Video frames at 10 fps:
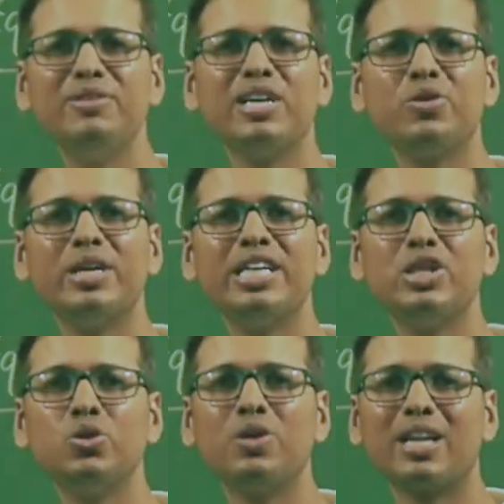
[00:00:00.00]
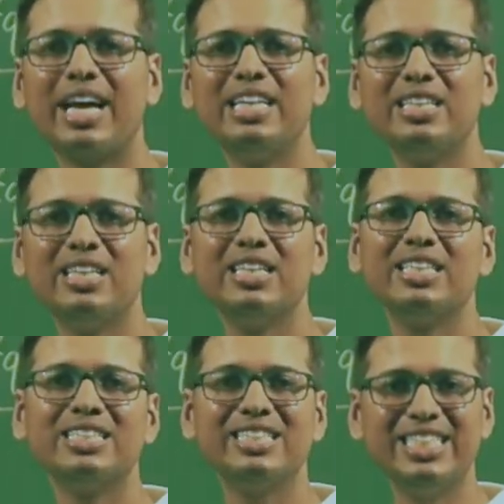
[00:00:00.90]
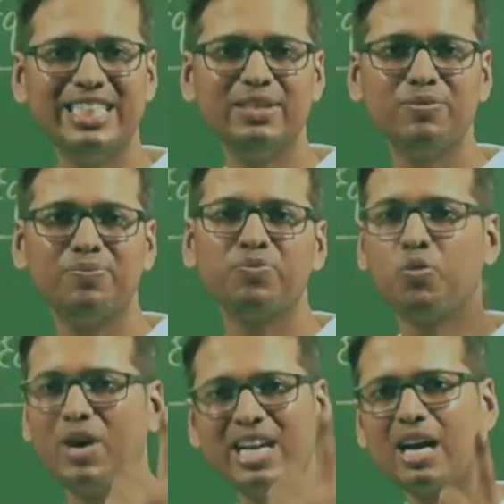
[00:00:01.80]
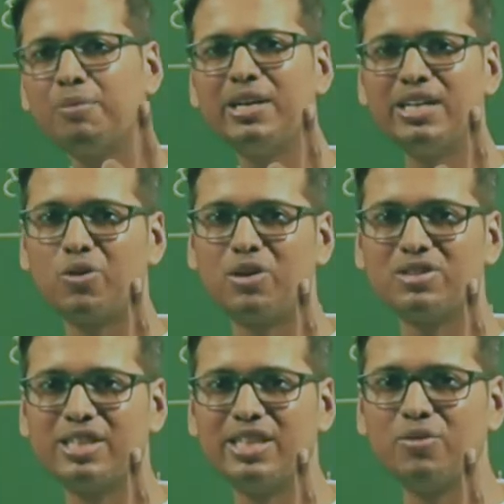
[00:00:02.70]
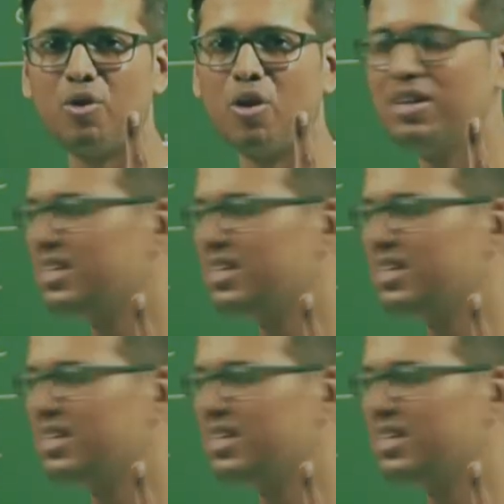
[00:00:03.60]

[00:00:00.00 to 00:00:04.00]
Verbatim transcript: we are going to write c, one arbitrary constant involved,